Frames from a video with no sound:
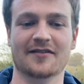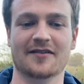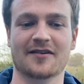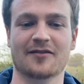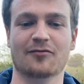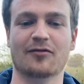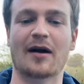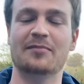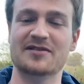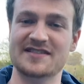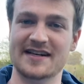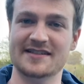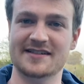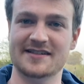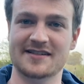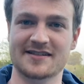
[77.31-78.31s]

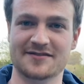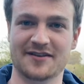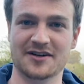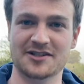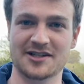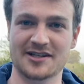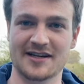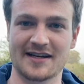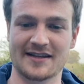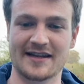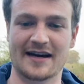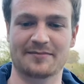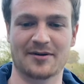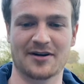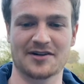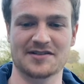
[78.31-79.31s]
represent a dysfunction in
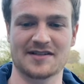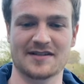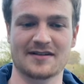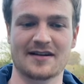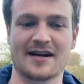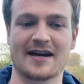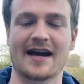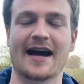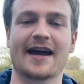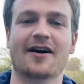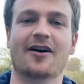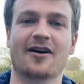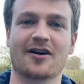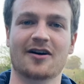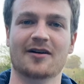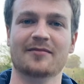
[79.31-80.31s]
that person, and
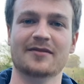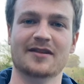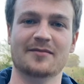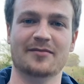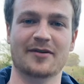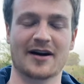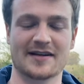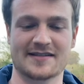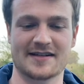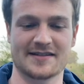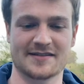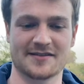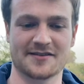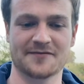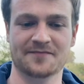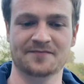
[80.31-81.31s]
harm the
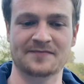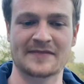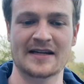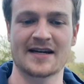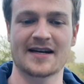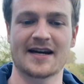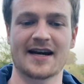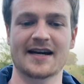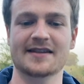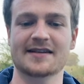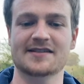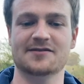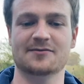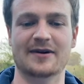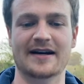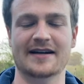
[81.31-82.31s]
processor. In
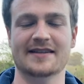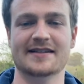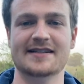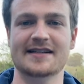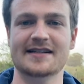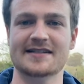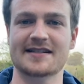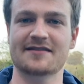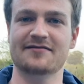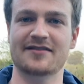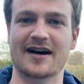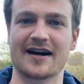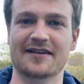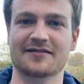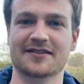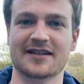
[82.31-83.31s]
this way, the
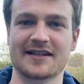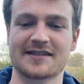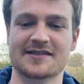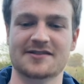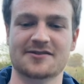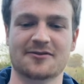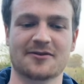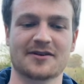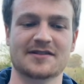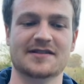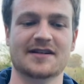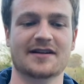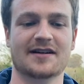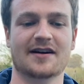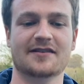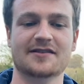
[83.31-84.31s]
DSM-5 leans towards
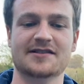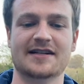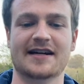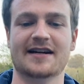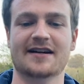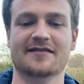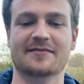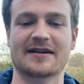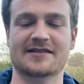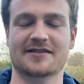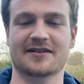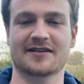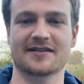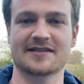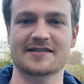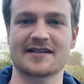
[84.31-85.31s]
an understanding of mental
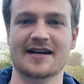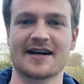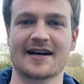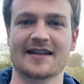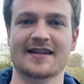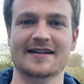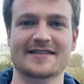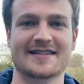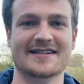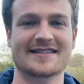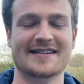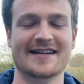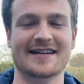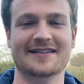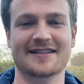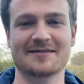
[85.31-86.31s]
illness that is
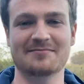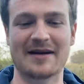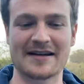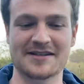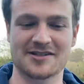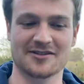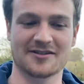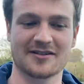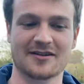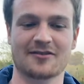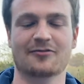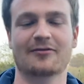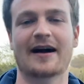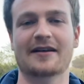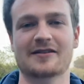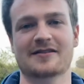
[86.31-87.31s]
distinctly mental
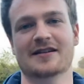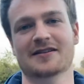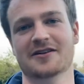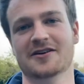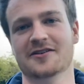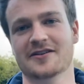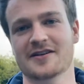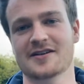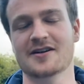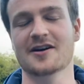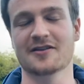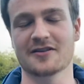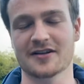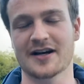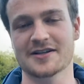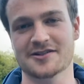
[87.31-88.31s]
rather than
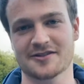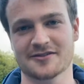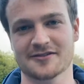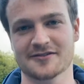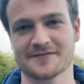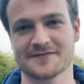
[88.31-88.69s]
neurological.